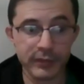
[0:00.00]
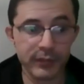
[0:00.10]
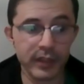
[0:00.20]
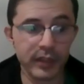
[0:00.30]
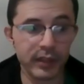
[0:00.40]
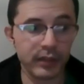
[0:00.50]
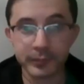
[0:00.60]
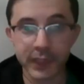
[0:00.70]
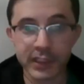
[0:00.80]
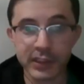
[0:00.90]
there are
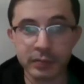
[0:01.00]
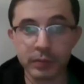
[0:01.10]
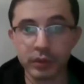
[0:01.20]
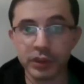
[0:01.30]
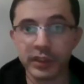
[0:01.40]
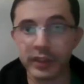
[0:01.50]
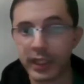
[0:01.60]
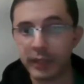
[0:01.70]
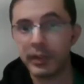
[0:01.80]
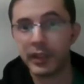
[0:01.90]
explosion
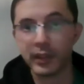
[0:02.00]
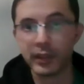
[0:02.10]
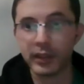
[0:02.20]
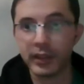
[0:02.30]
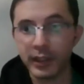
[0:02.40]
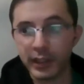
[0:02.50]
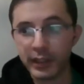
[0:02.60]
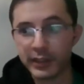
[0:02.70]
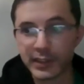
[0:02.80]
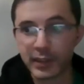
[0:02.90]
happening
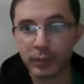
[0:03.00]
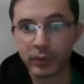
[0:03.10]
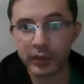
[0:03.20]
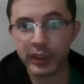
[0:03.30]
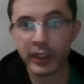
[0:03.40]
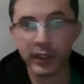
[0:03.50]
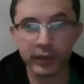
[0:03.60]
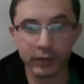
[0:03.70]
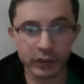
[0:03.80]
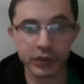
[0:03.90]
in somewhere near. And
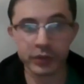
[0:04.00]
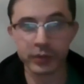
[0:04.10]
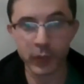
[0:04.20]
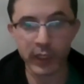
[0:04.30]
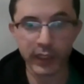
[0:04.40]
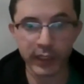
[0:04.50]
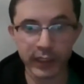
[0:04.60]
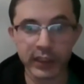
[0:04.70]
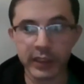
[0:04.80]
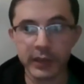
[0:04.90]
also we can
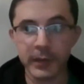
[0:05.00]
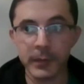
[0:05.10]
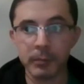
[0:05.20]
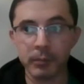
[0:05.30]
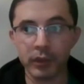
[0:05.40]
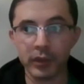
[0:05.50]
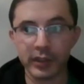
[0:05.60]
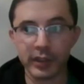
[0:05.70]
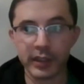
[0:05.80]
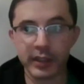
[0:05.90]
actually
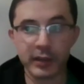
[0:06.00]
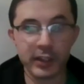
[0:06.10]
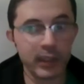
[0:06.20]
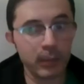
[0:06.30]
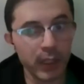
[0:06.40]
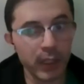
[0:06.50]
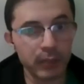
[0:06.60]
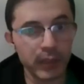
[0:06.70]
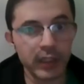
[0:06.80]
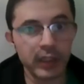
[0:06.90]
monitor that there might
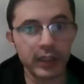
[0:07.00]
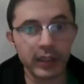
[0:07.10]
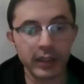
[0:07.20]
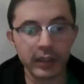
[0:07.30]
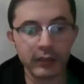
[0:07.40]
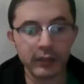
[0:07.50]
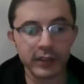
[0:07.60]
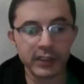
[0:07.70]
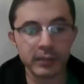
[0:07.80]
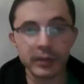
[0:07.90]
be, for
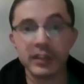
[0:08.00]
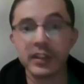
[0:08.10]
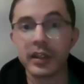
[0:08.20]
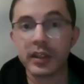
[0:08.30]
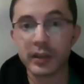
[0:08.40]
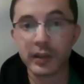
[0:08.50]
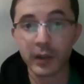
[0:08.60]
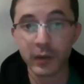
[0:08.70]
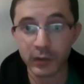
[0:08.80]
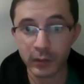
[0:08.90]
example, a target
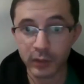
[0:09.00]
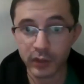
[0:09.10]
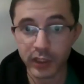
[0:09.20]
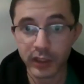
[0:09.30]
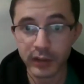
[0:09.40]
on a market.